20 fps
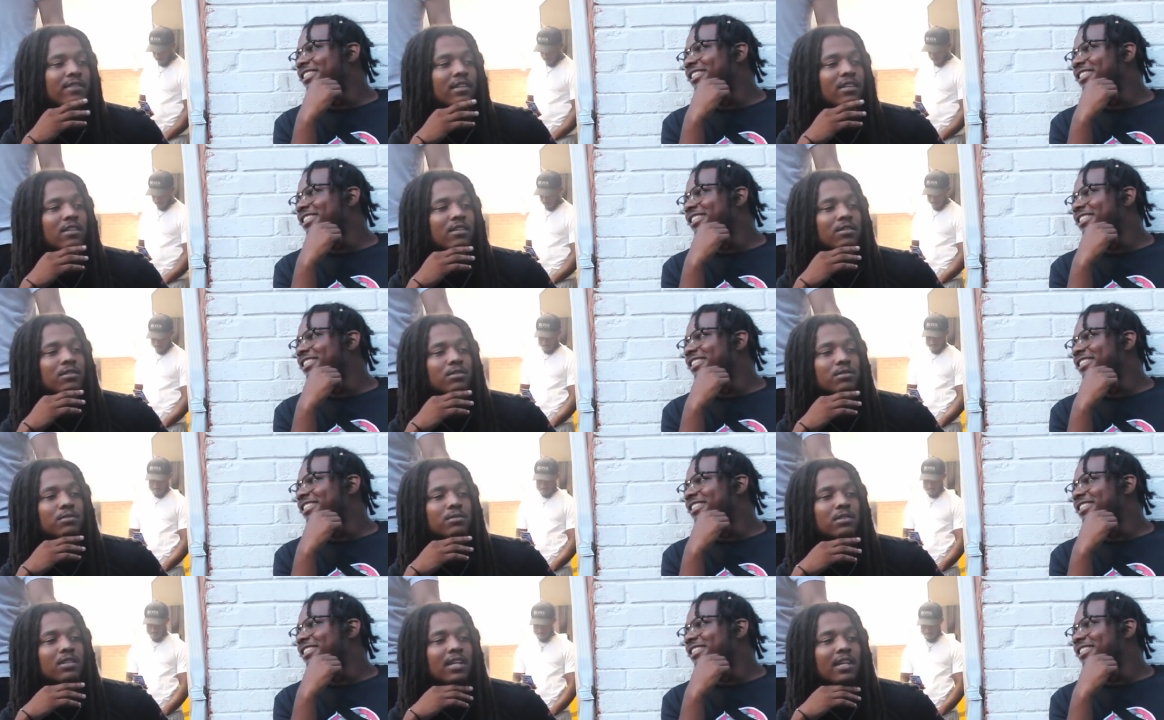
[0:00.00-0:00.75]
Speaker 1: videos
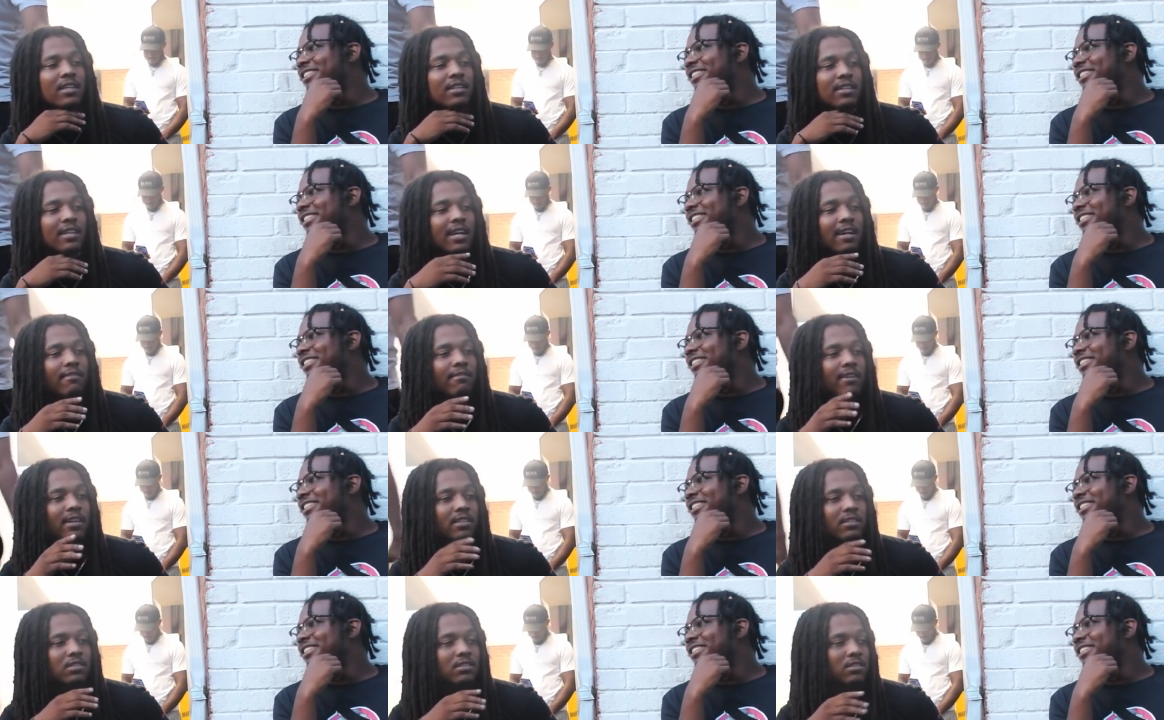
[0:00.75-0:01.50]
with like
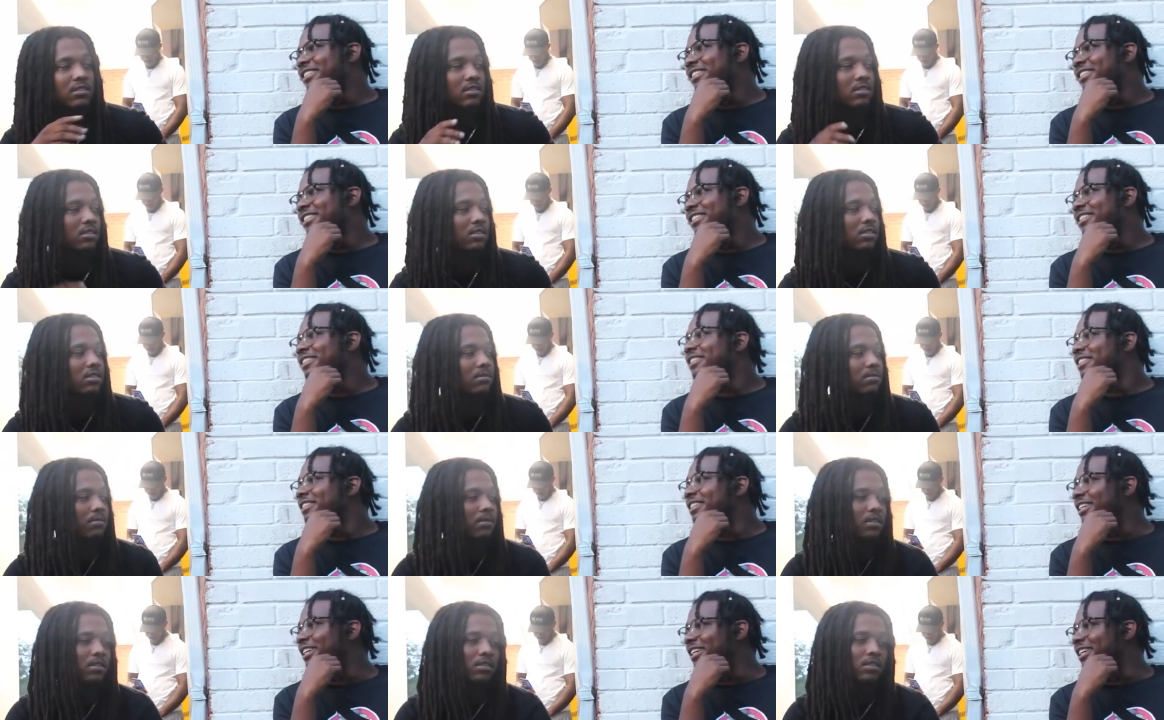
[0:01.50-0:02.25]
directors and shit
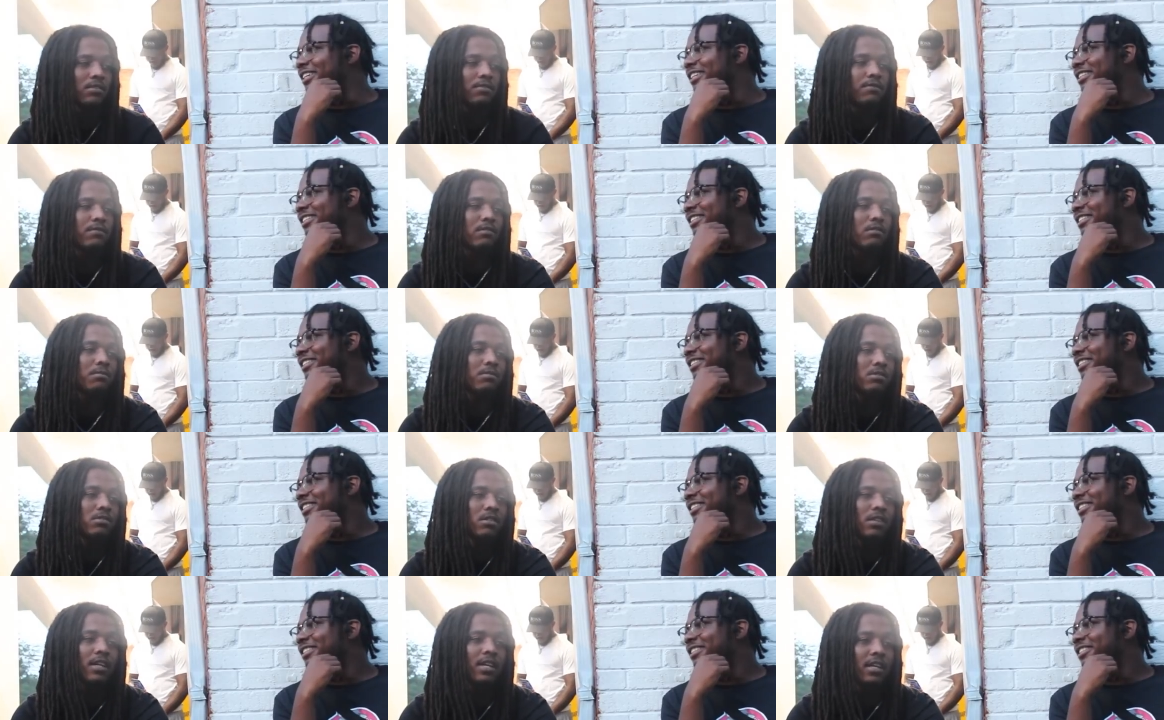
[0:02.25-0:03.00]
with yeah. it, you feel me?
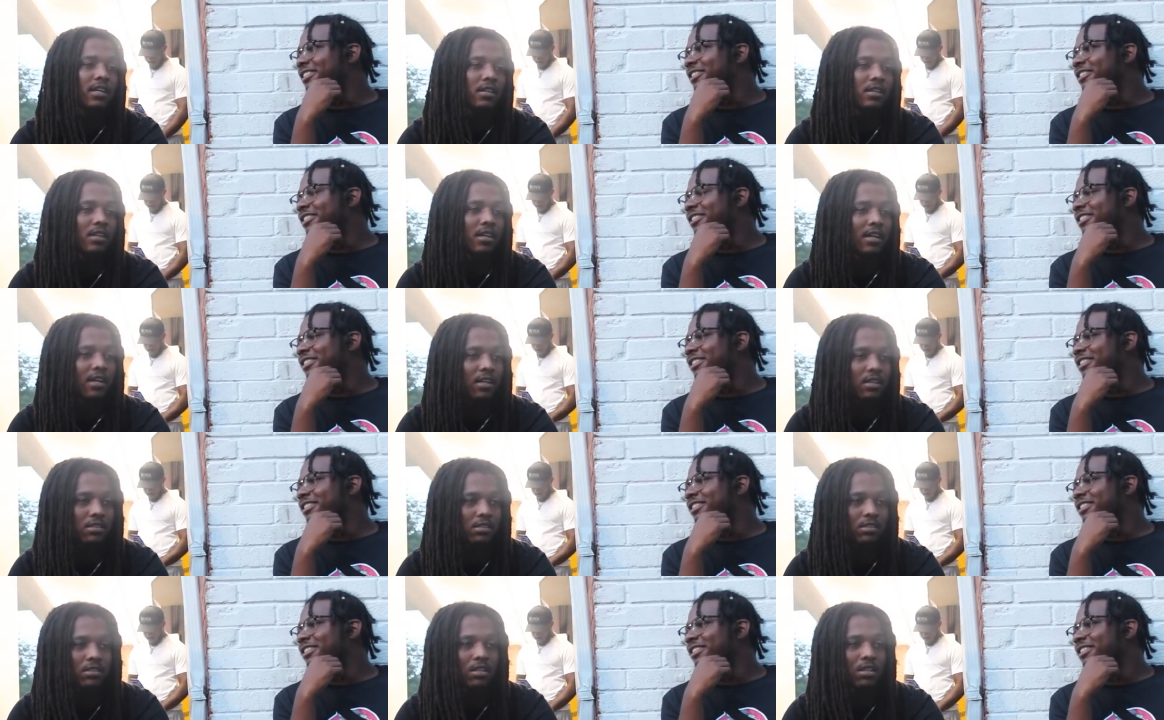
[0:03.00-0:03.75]
So I ain't gotta
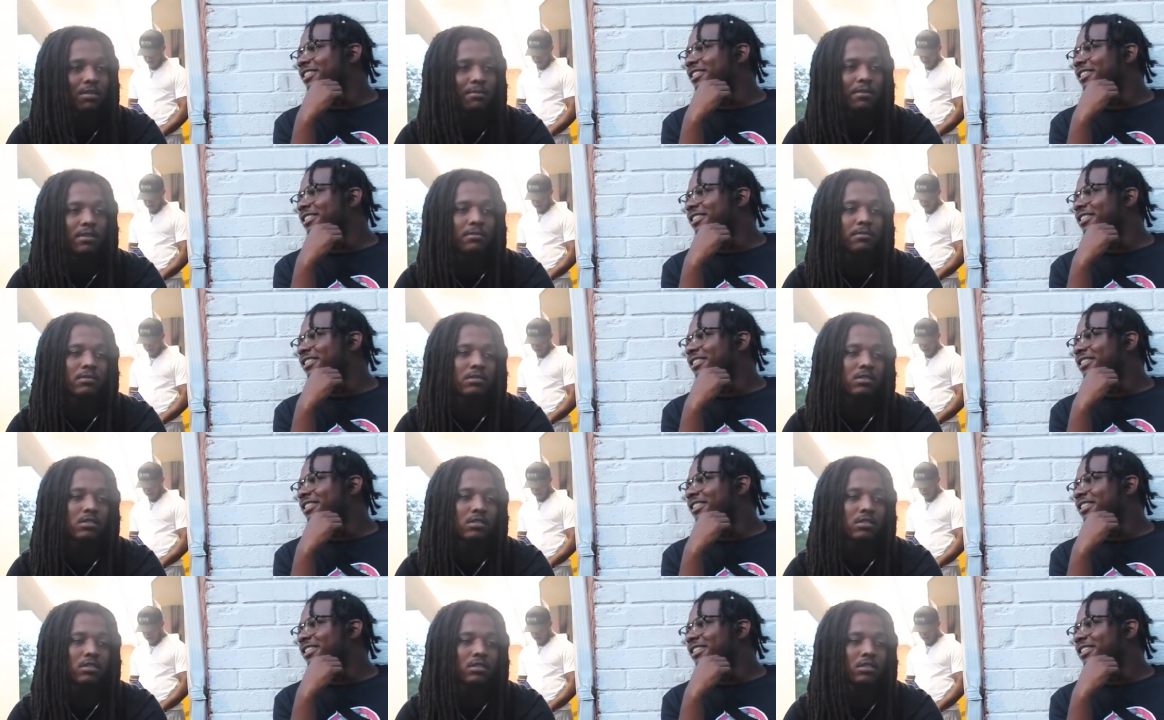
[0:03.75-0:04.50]
just come up with the
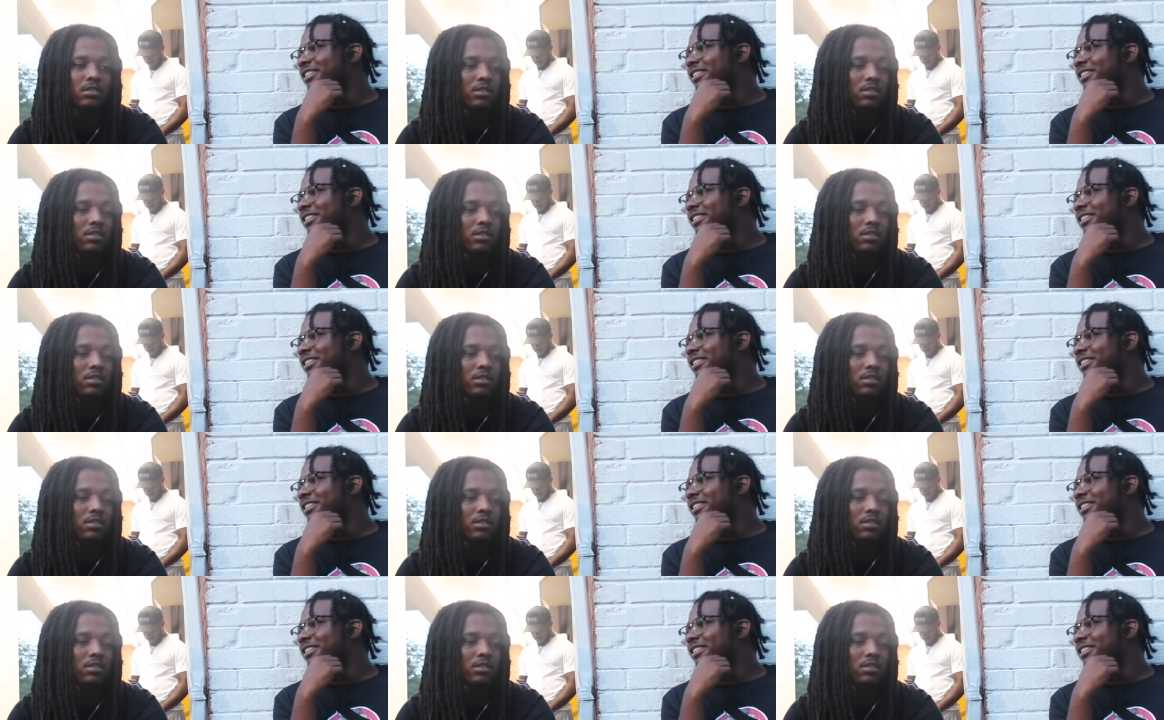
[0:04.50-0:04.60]
shit.